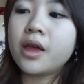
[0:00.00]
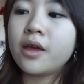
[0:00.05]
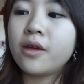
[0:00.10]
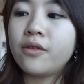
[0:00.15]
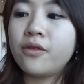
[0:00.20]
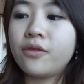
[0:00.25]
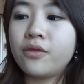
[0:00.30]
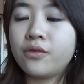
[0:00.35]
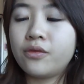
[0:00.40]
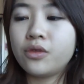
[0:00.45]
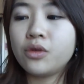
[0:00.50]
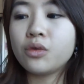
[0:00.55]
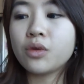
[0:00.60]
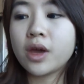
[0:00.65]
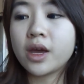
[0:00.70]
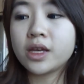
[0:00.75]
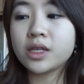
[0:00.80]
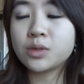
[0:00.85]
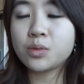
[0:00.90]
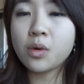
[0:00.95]
if you
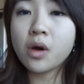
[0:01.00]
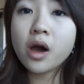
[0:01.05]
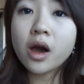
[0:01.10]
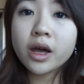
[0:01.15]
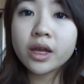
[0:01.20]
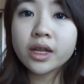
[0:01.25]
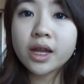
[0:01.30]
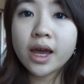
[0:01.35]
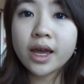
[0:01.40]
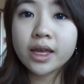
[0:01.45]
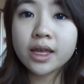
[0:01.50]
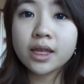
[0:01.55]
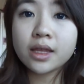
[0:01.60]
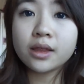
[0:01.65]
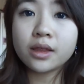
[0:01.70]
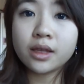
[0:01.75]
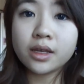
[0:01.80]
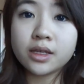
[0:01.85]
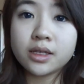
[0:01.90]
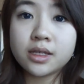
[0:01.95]
guys want, I
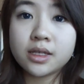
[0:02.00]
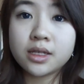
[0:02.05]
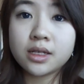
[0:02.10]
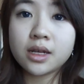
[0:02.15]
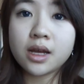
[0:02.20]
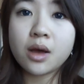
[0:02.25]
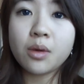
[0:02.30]
can list